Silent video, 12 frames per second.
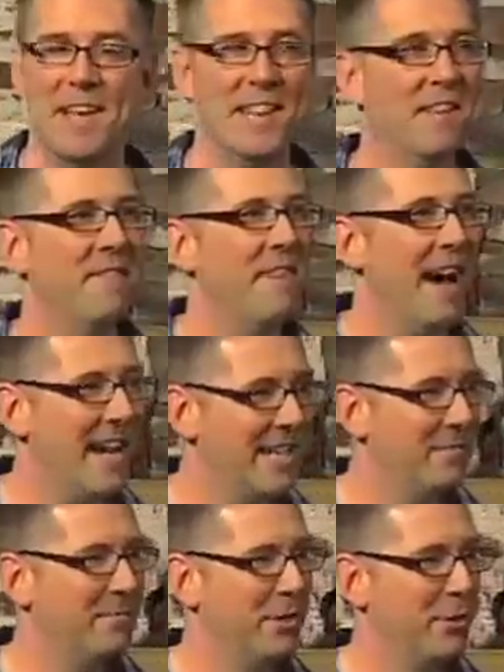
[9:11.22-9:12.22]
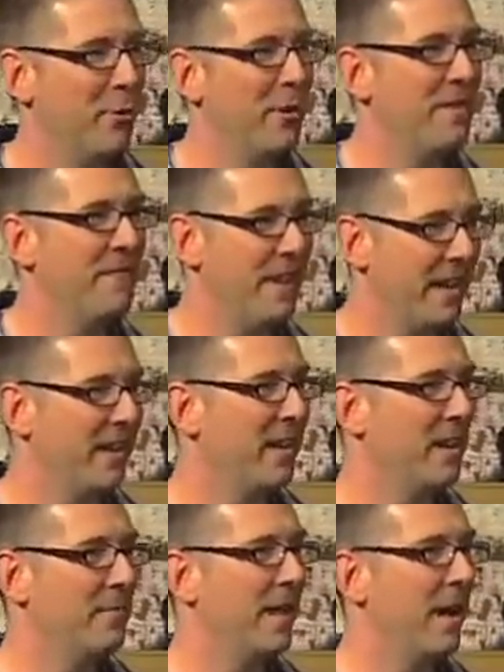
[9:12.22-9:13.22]
The vast majority of
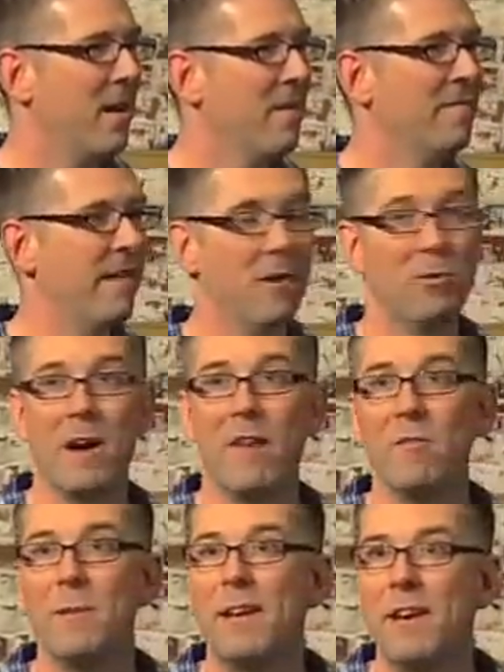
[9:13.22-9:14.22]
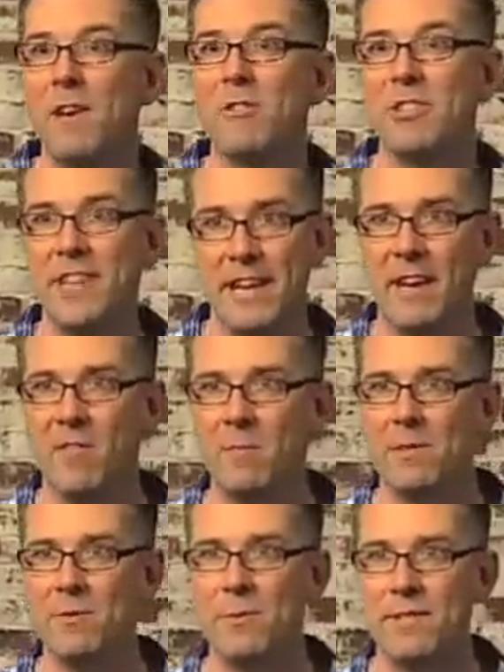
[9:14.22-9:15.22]
income that our federal government and our state
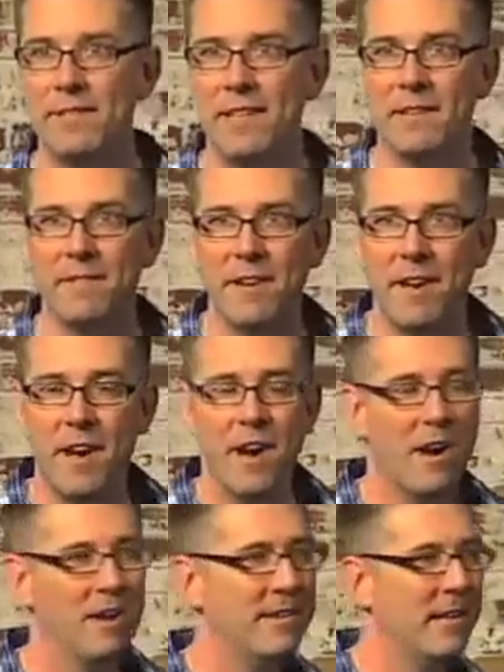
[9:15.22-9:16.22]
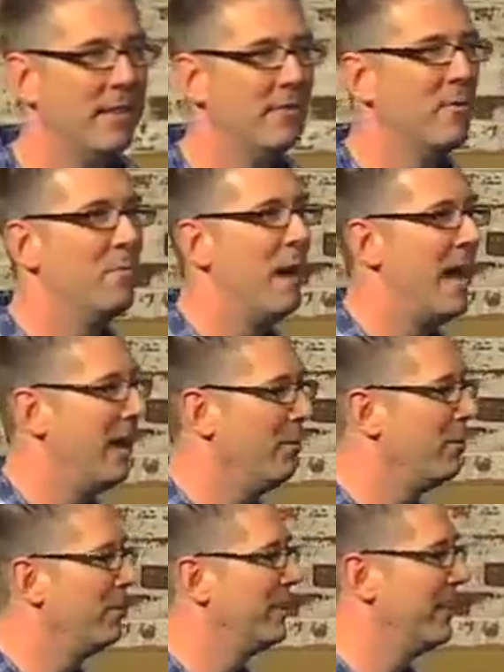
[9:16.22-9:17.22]
governments receive are done through
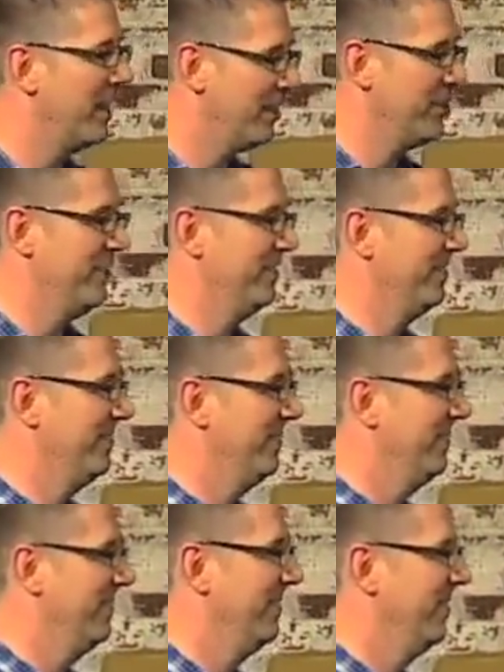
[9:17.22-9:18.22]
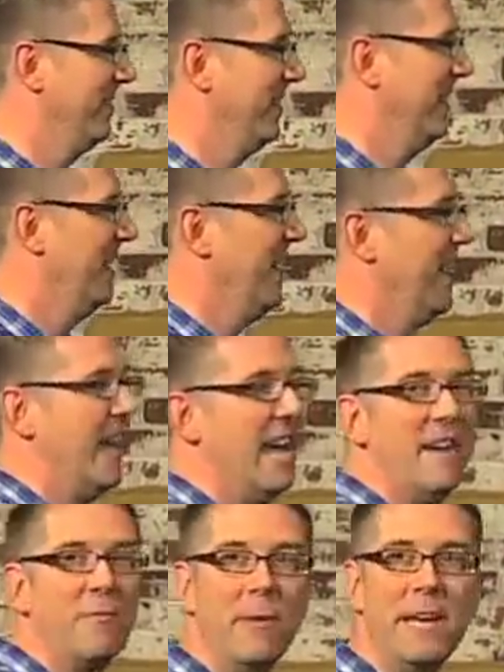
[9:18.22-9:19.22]
payroll deductions.
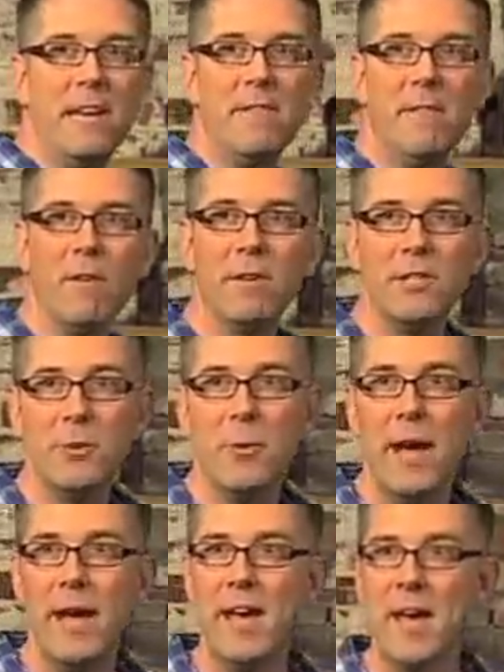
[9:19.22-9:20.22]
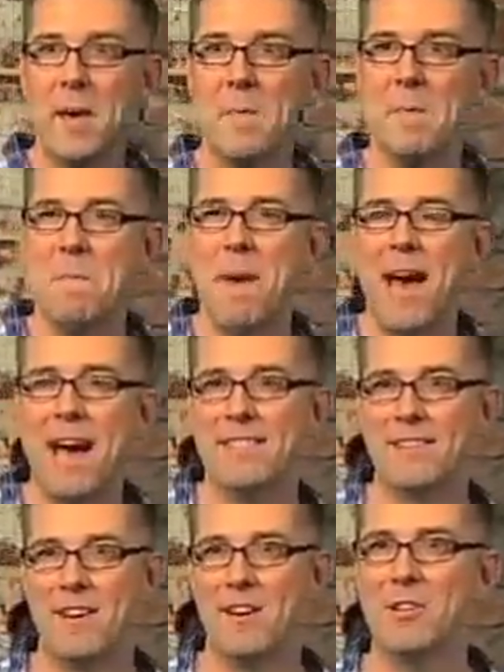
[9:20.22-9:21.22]
If we convert to a
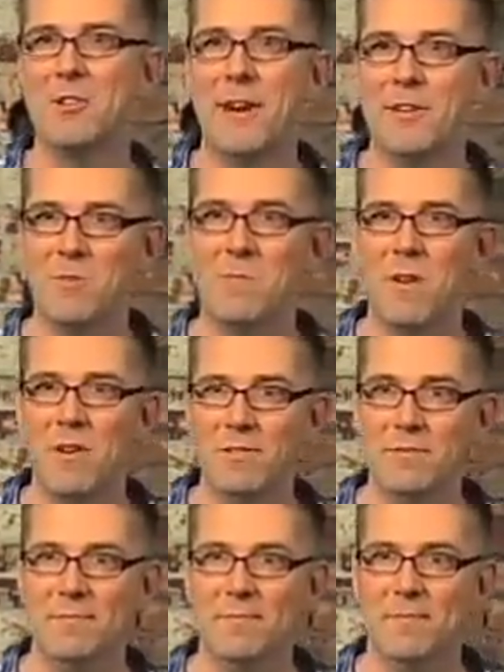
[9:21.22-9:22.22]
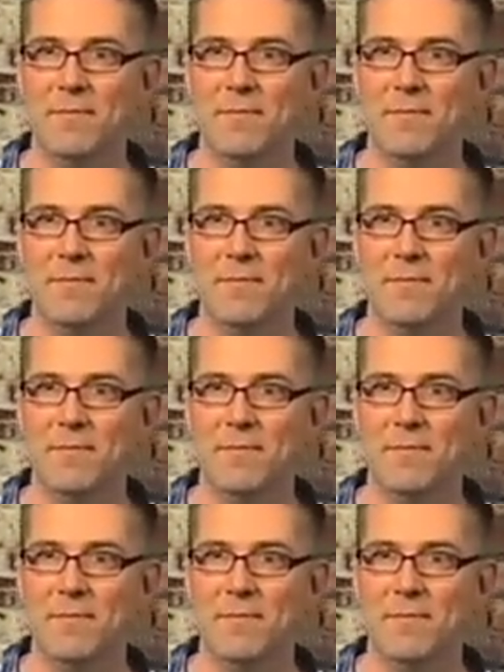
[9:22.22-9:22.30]
mass contractor model,